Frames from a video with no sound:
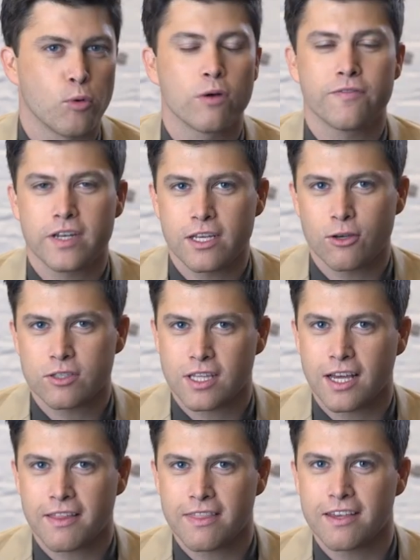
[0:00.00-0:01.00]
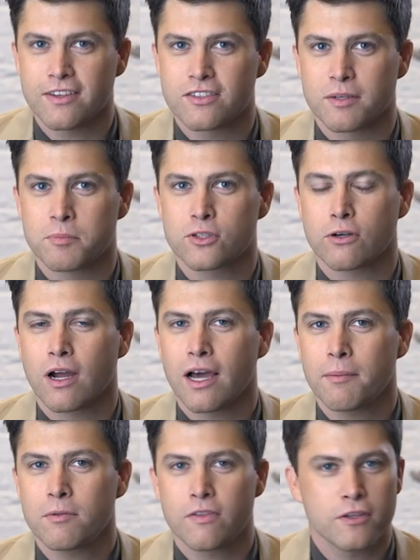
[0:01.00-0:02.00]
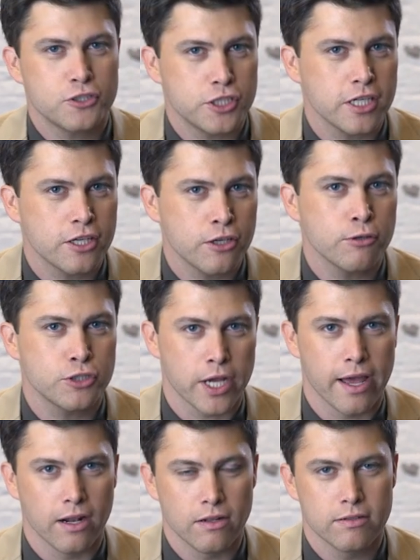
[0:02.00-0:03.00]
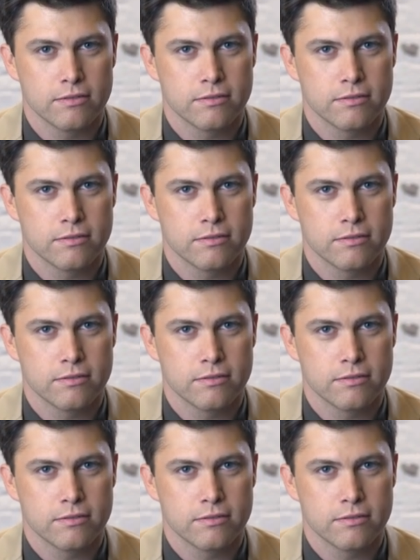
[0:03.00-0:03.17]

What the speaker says: more videos like this, subscribe to the GQ channel.